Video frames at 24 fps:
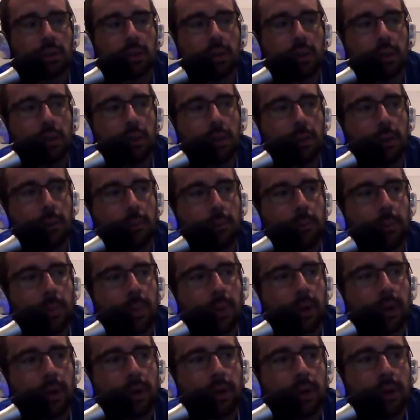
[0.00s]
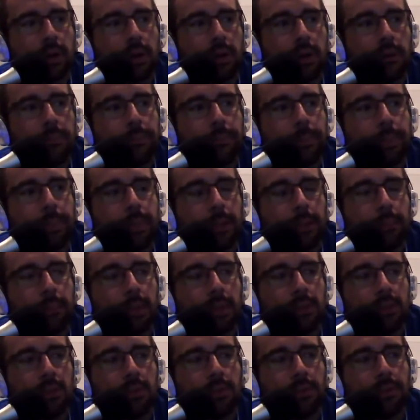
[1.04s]
But my
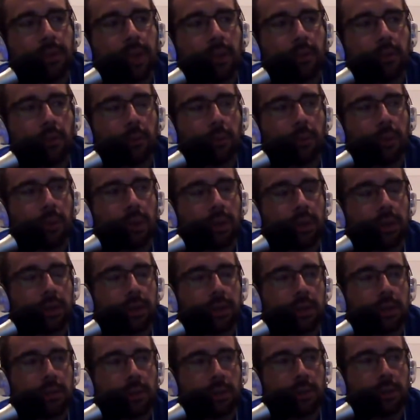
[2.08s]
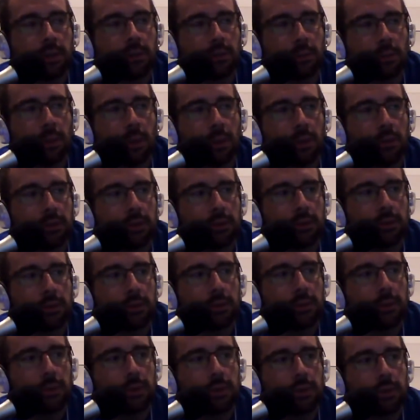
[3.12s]
two favorite plays, especially from ownership
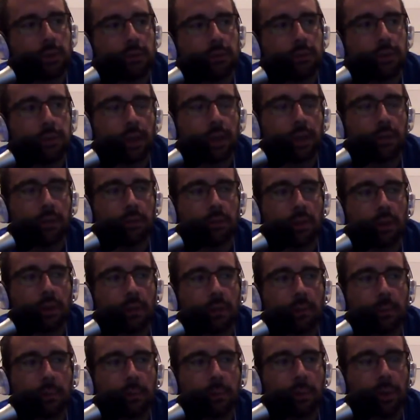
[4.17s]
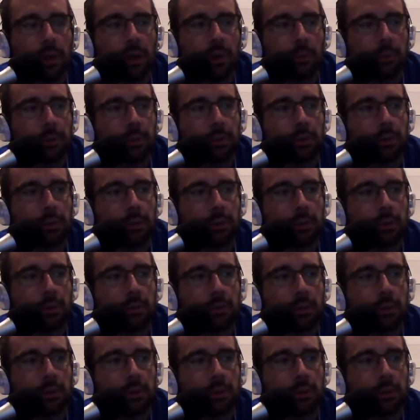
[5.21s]
perspective, and I don't know how popular